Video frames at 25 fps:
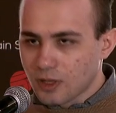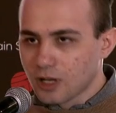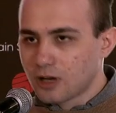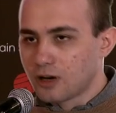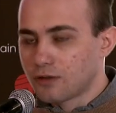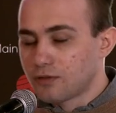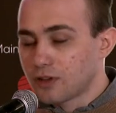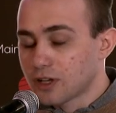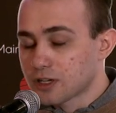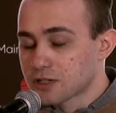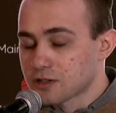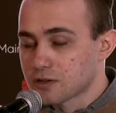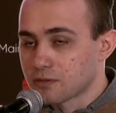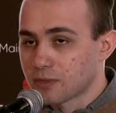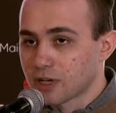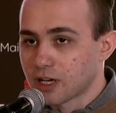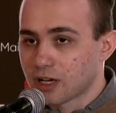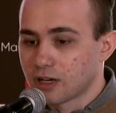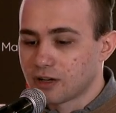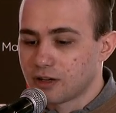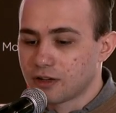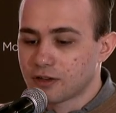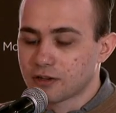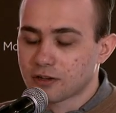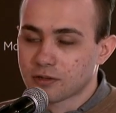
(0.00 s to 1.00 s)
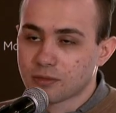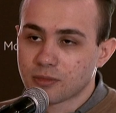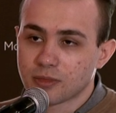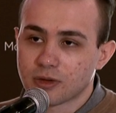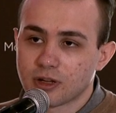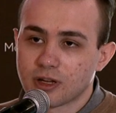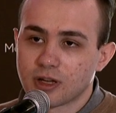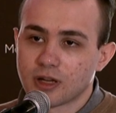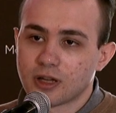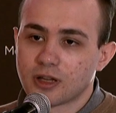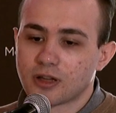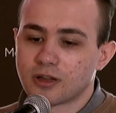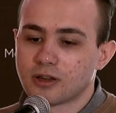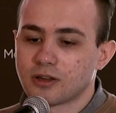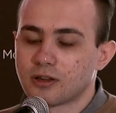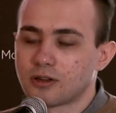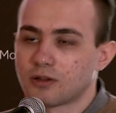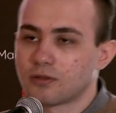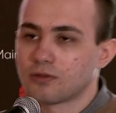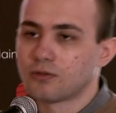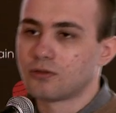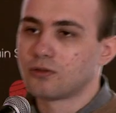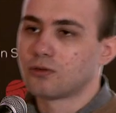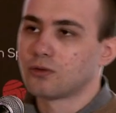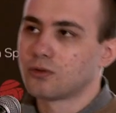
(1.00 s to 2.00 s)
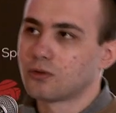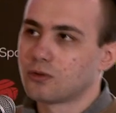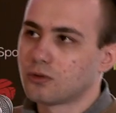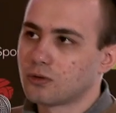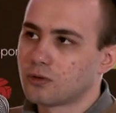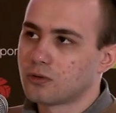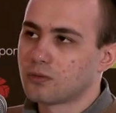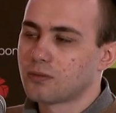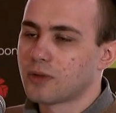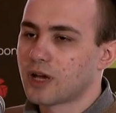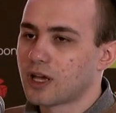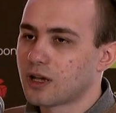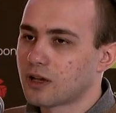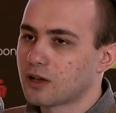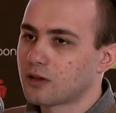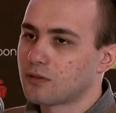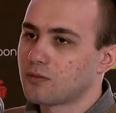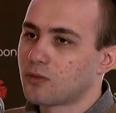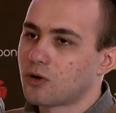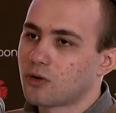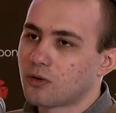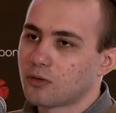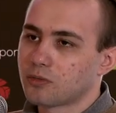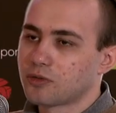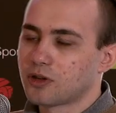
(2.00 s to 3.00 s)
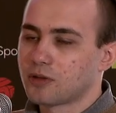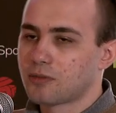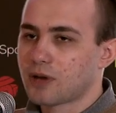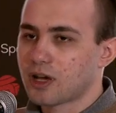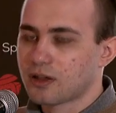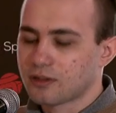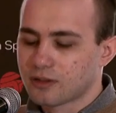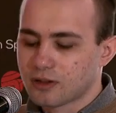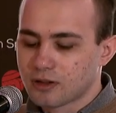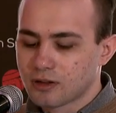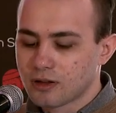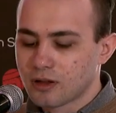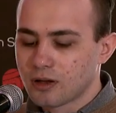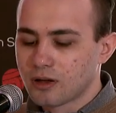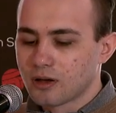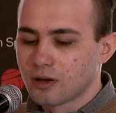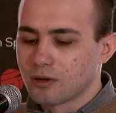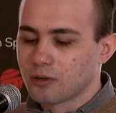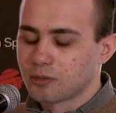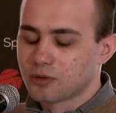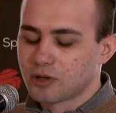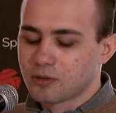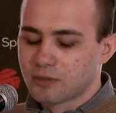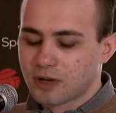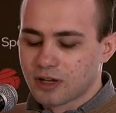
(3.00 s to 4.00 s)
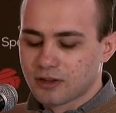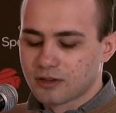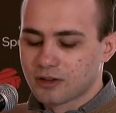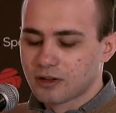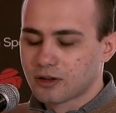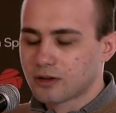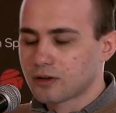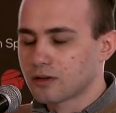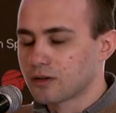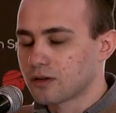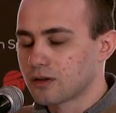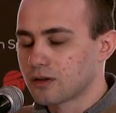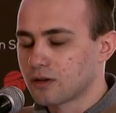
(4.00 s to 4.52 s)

reflection mechanism, and to make it more optimizing,